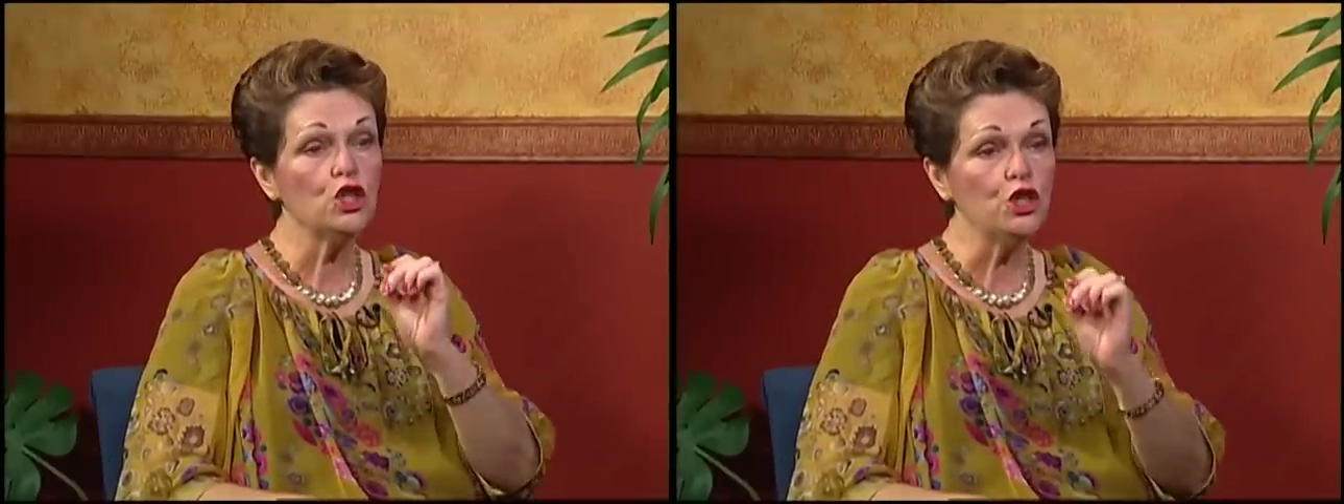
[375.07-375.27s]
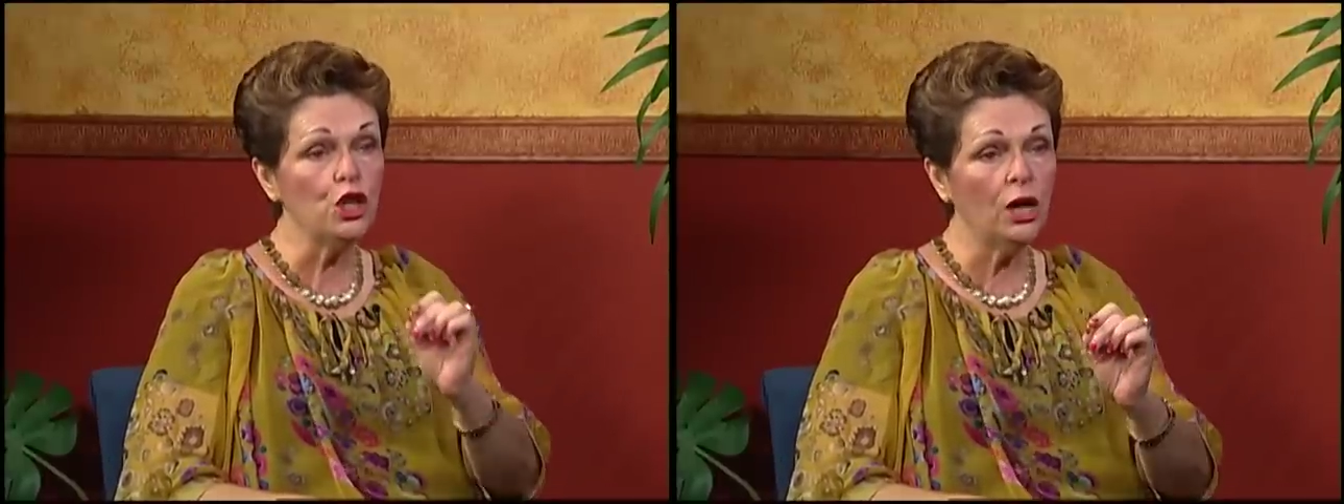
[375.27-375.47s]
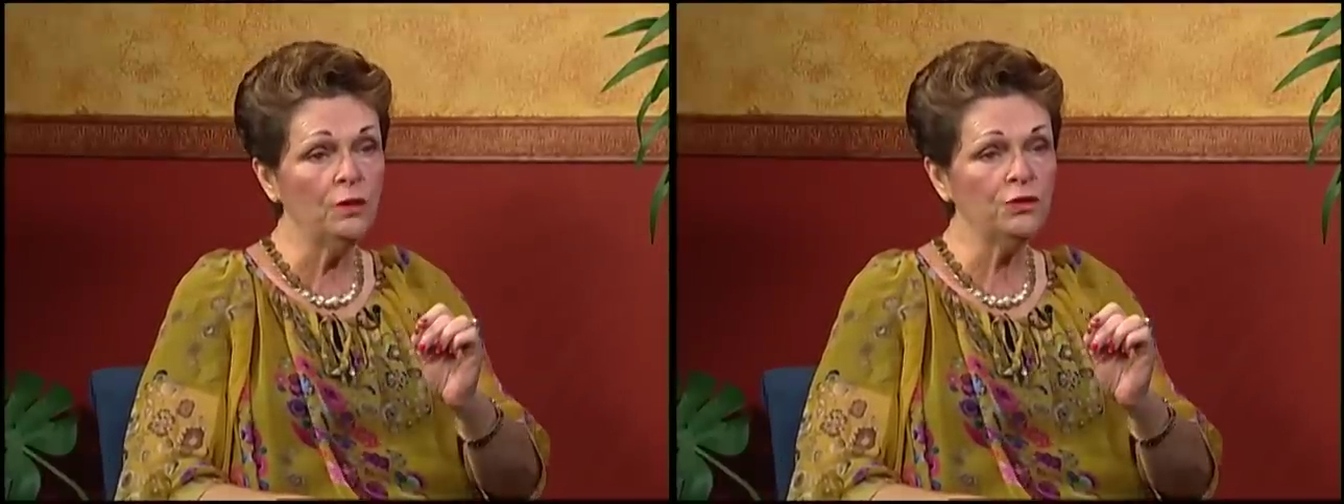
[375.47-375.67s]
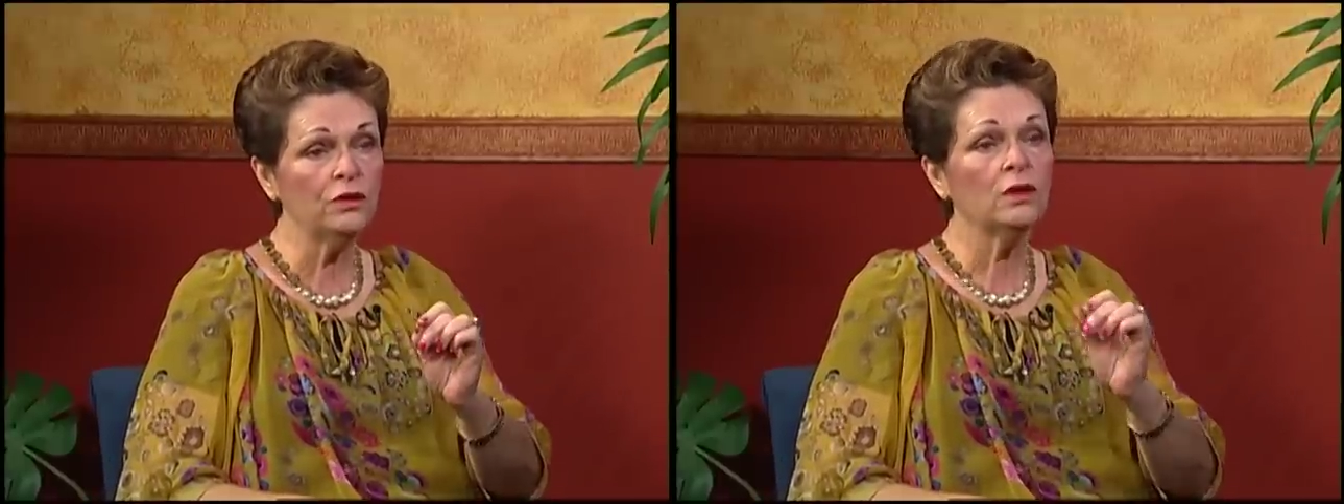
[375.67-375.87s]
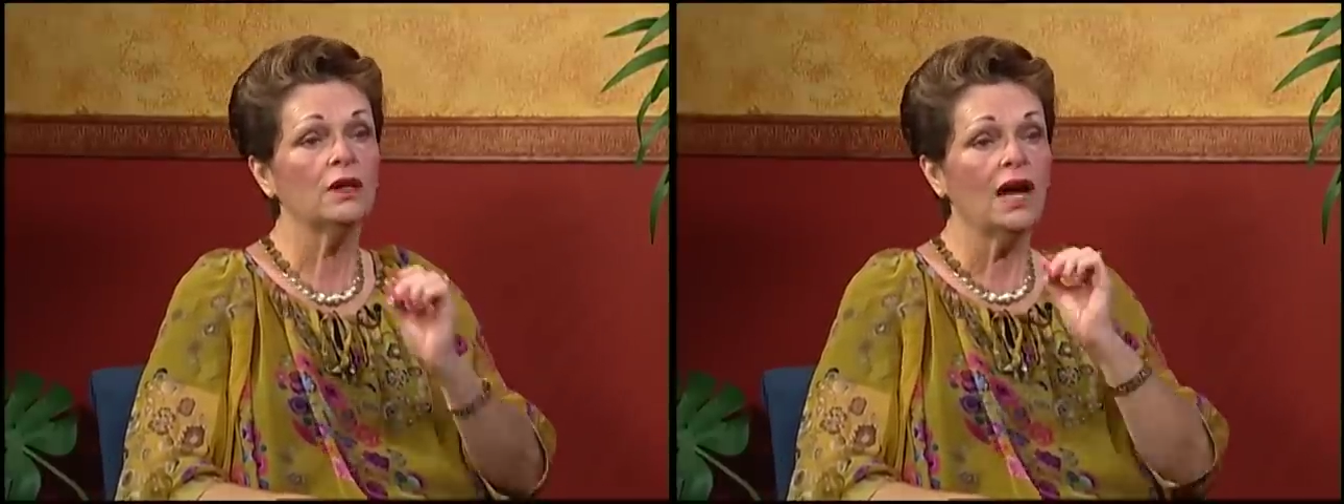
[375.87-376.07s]

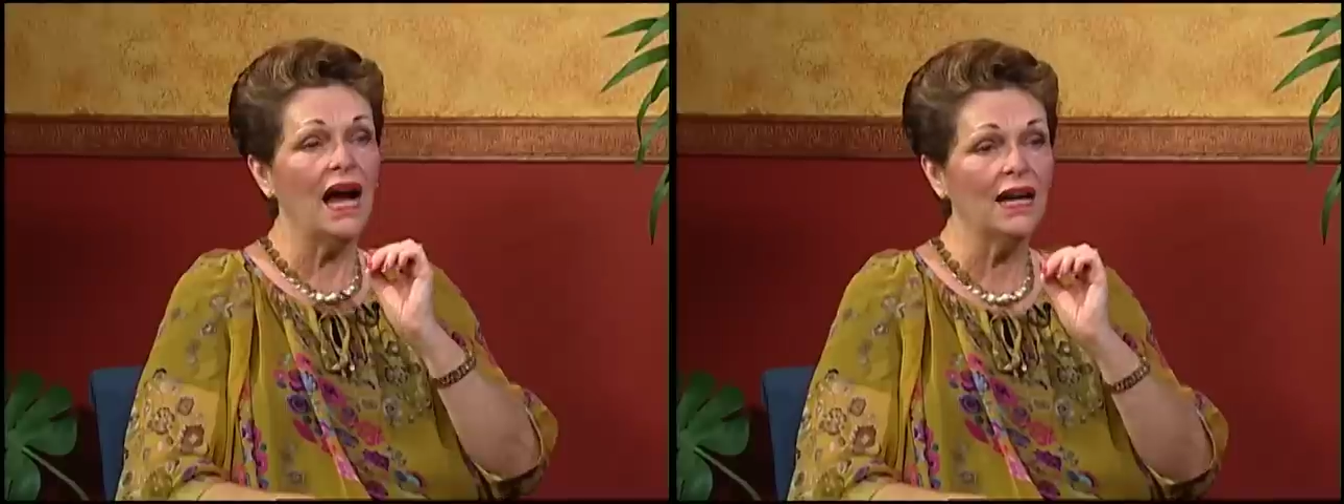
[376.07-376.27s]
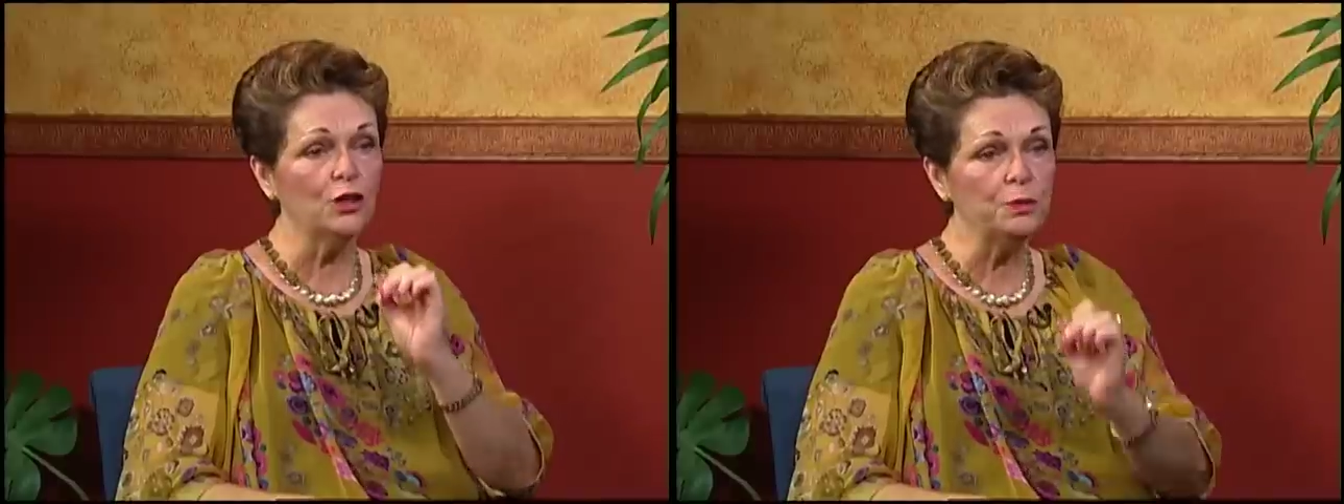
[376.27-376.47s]
jobs and